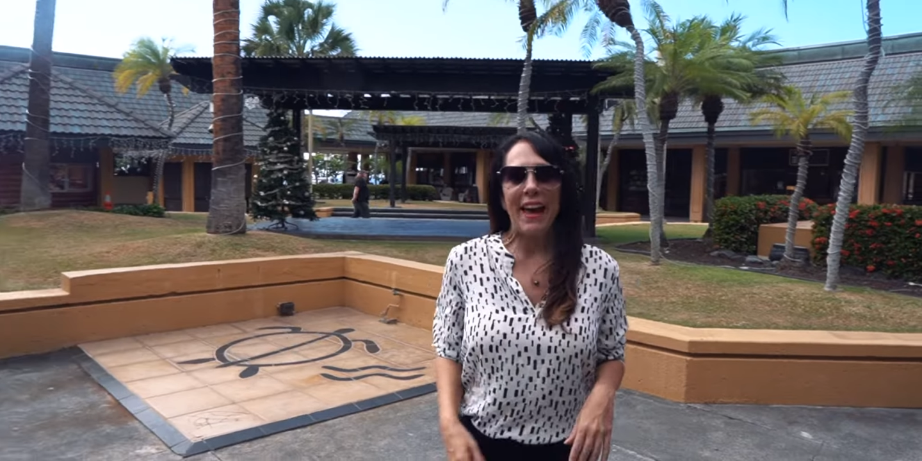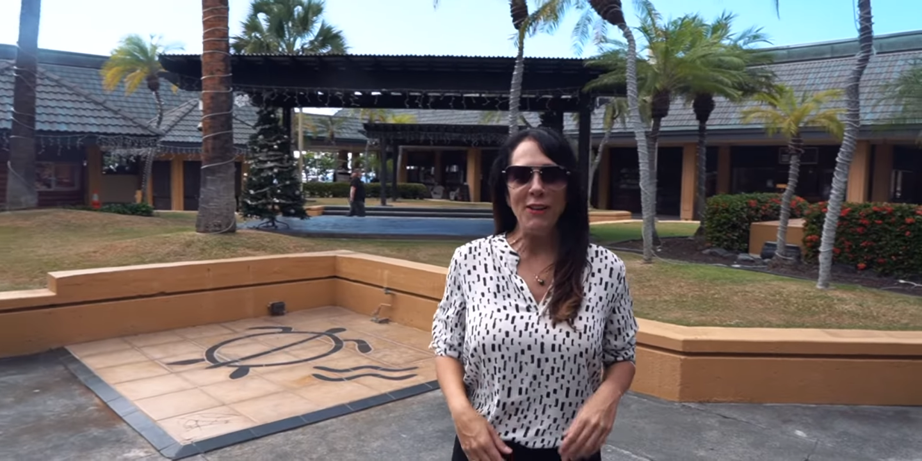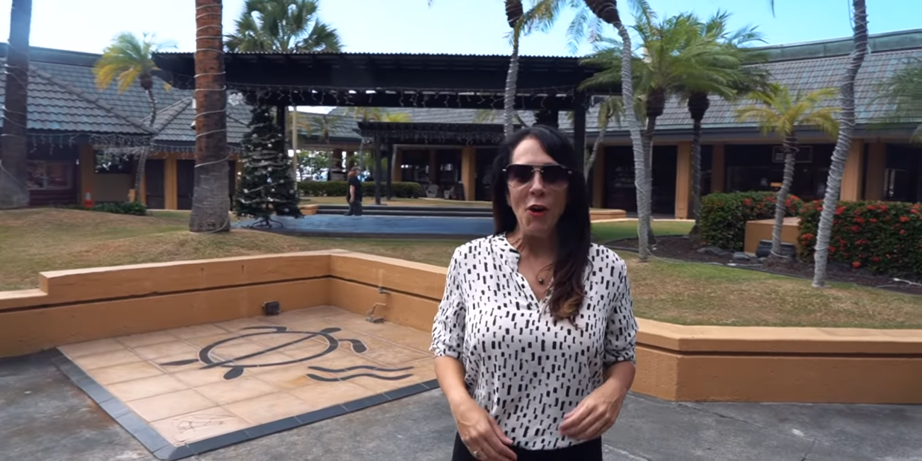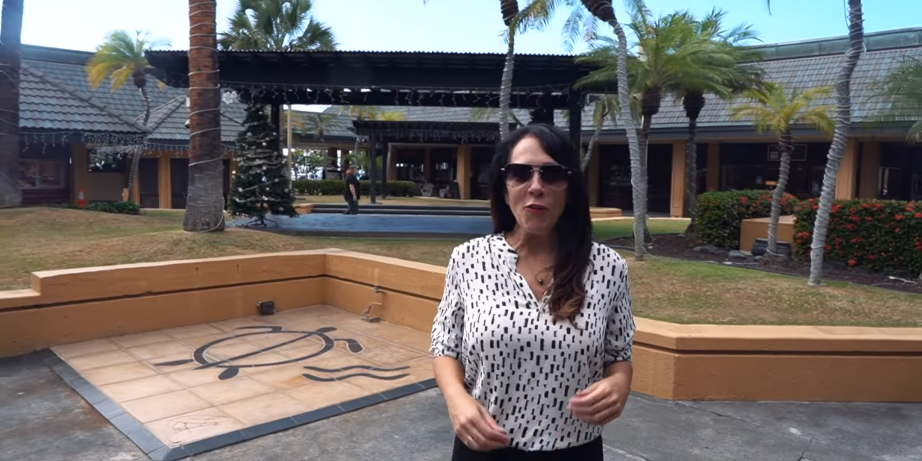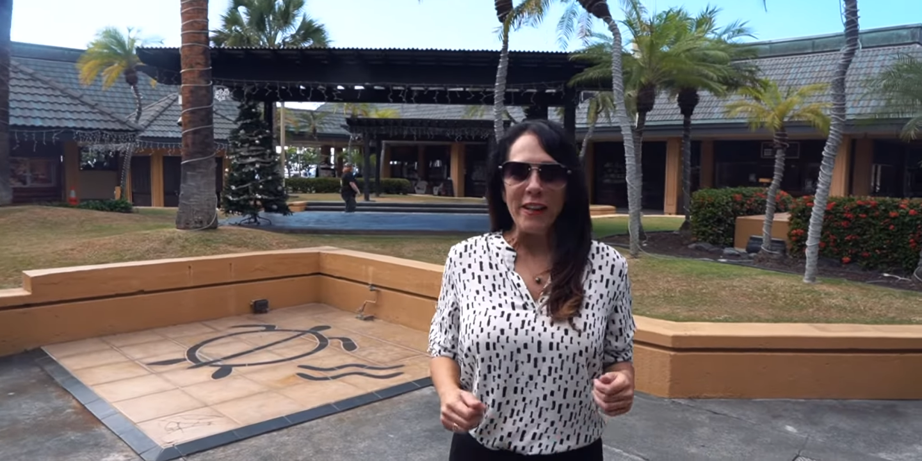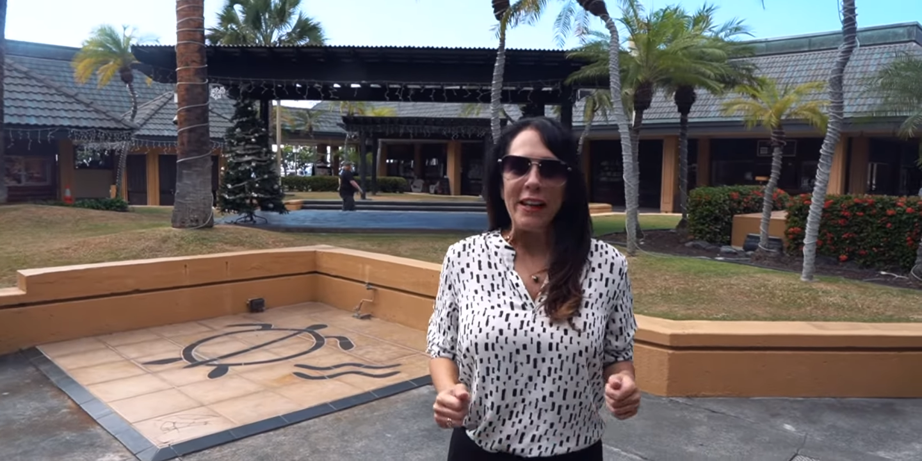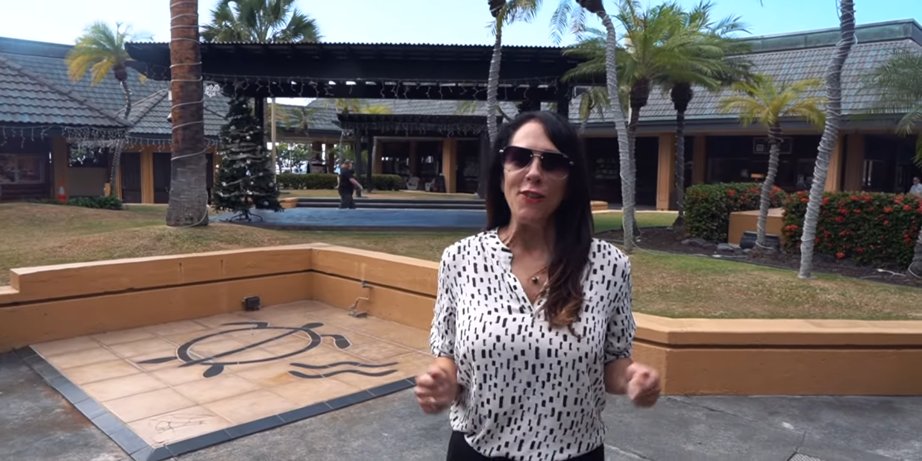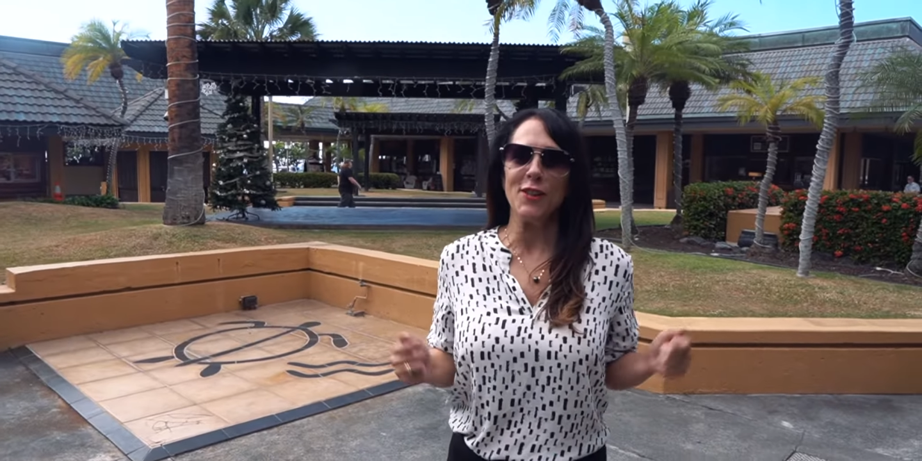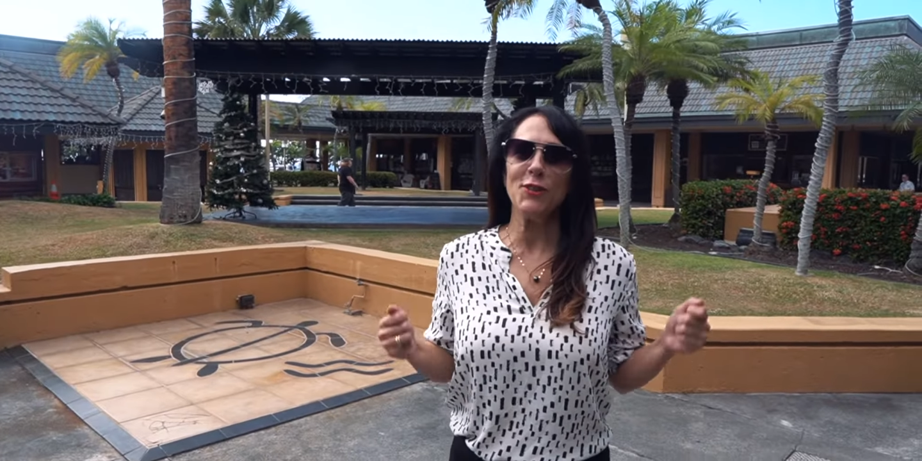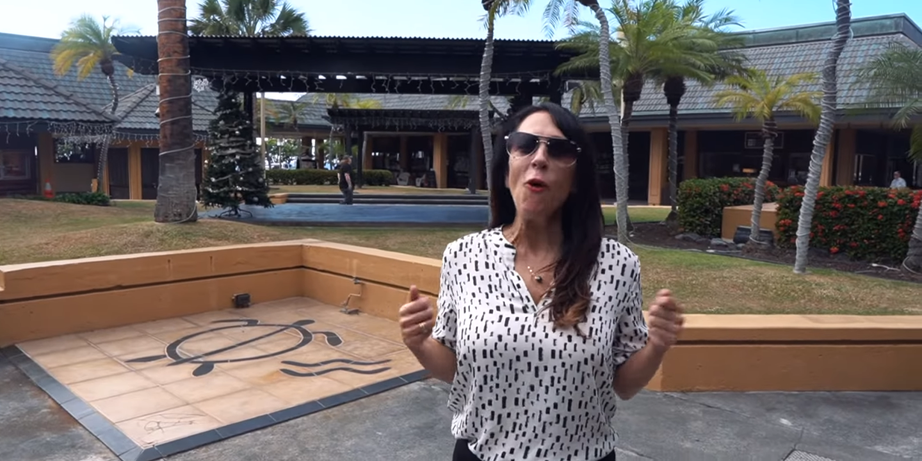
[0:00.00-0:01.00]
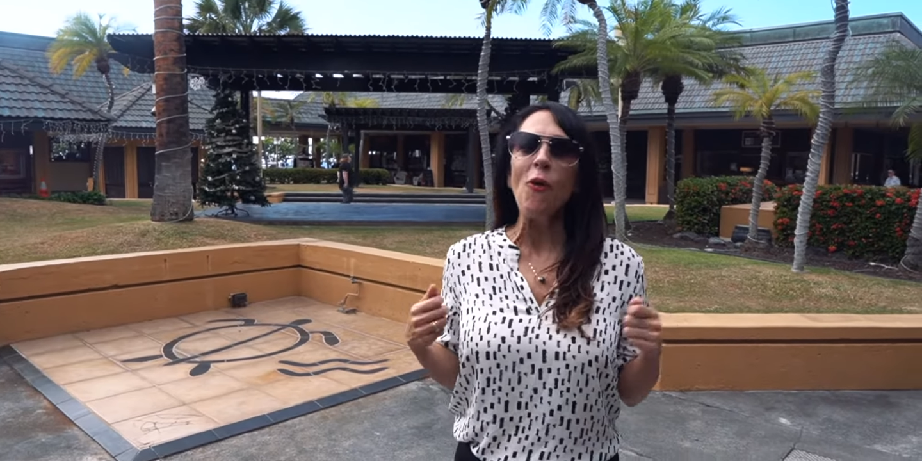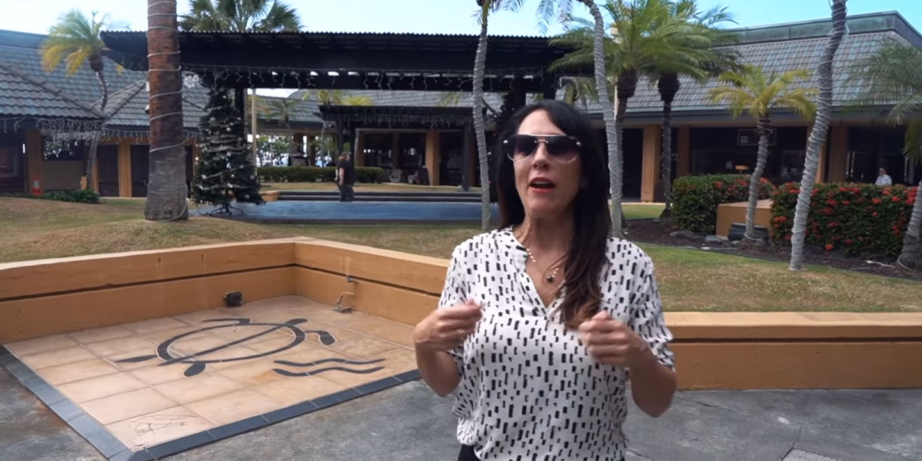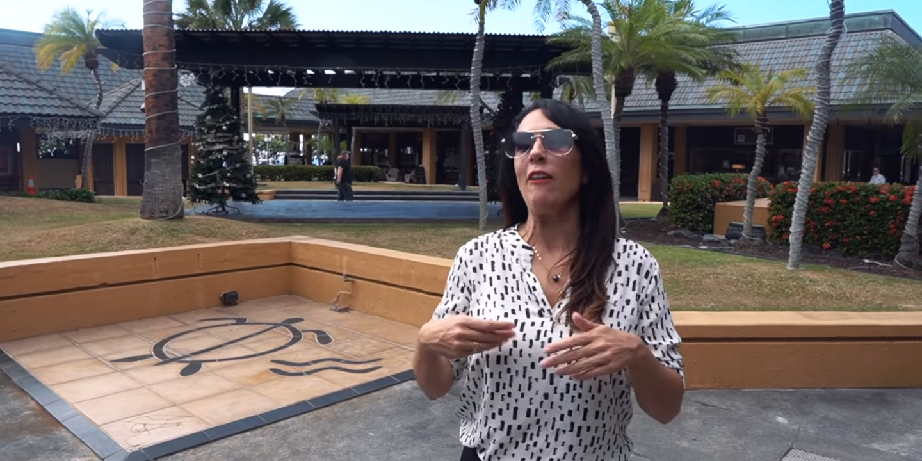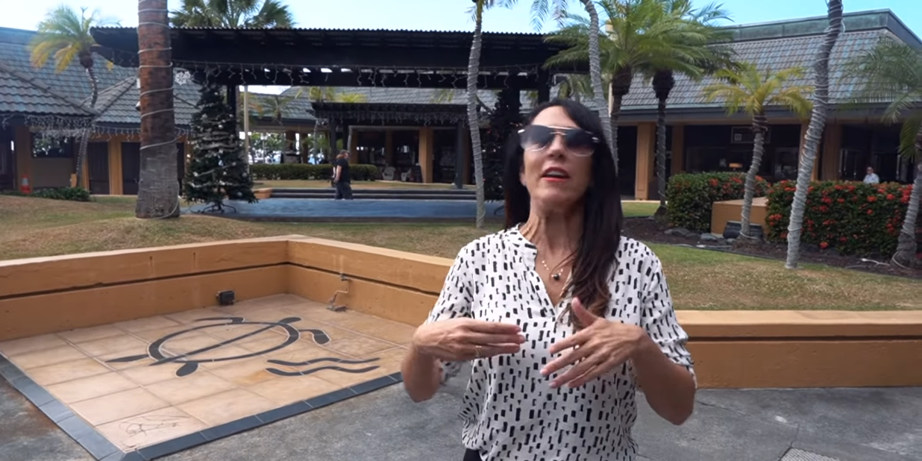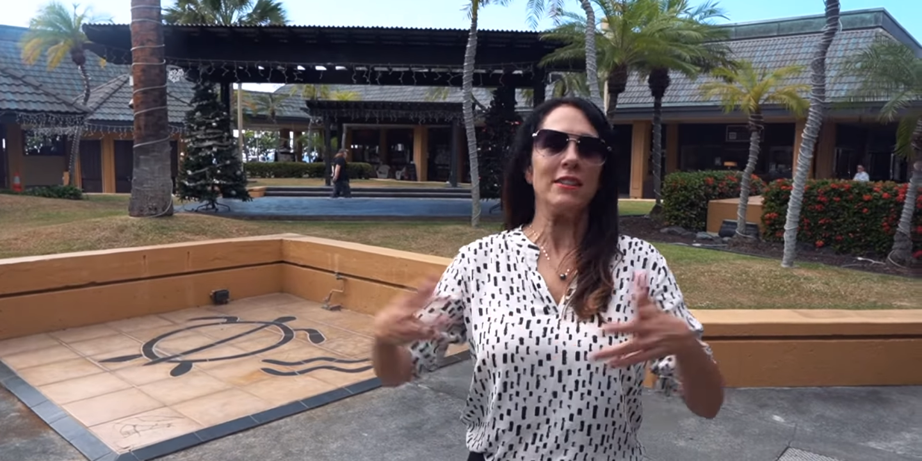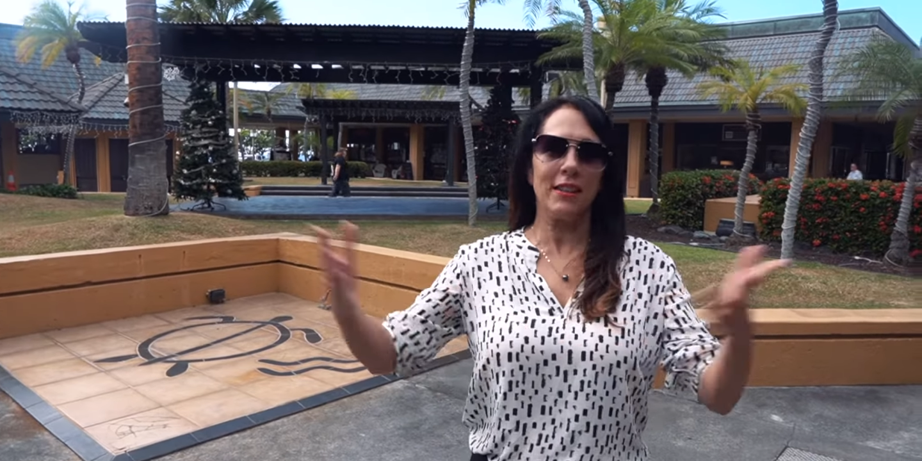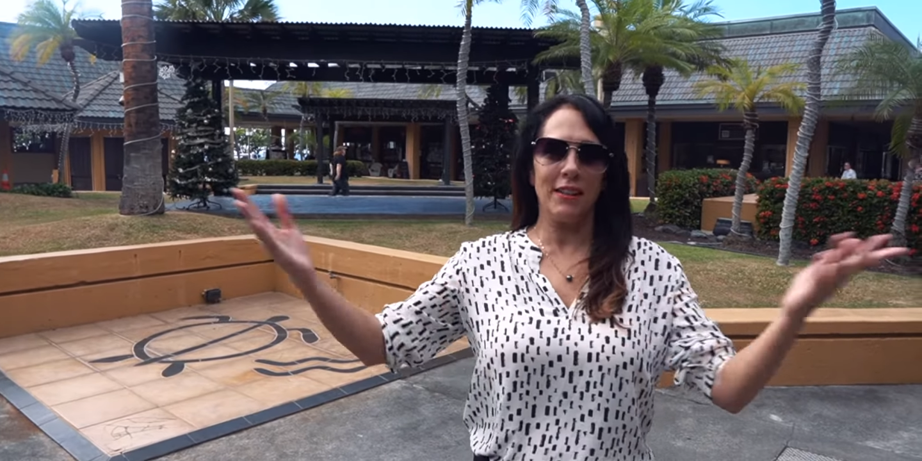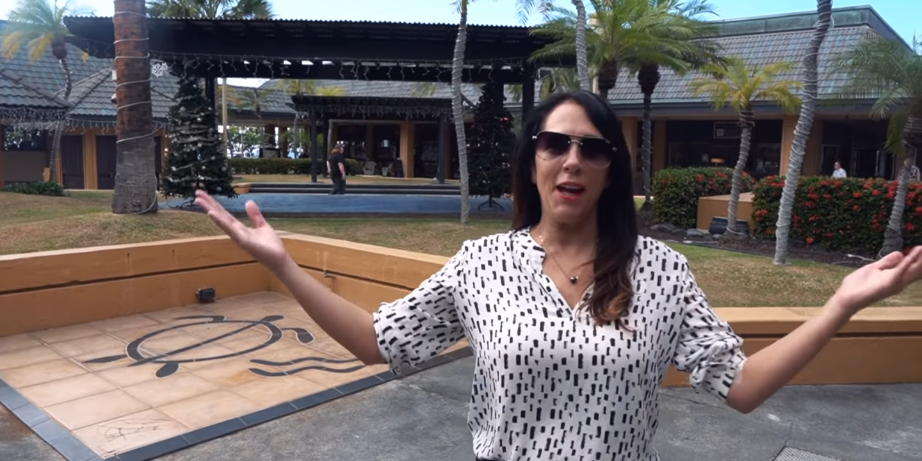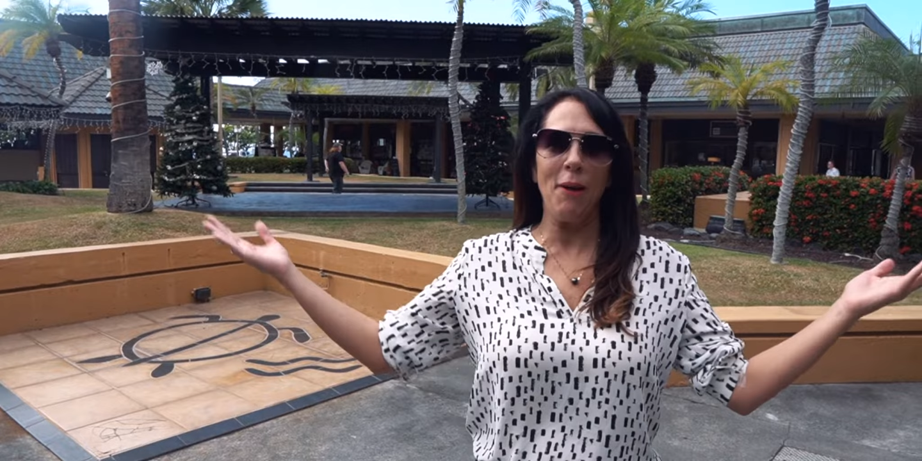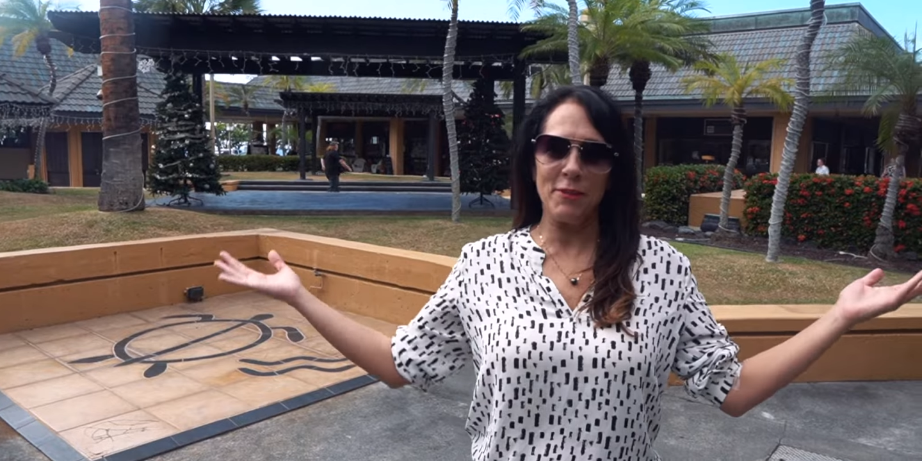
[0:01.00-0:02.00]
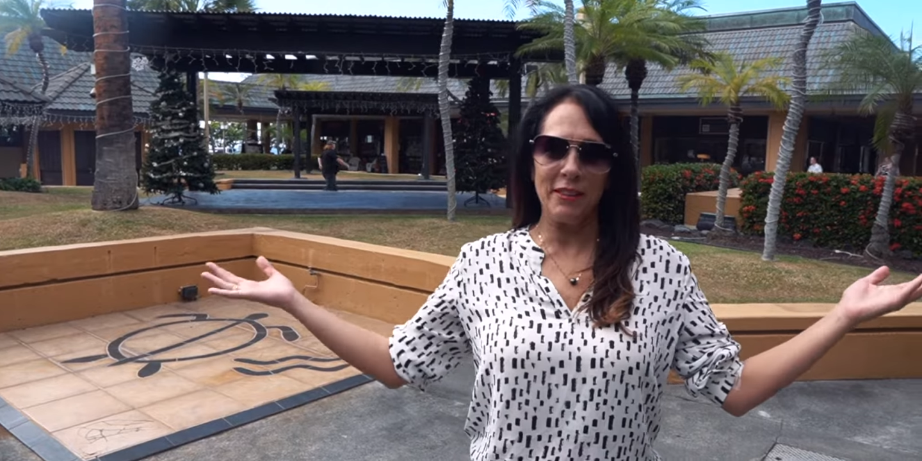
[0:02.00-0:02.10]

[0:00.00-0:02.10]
And over here, this whole area is going to come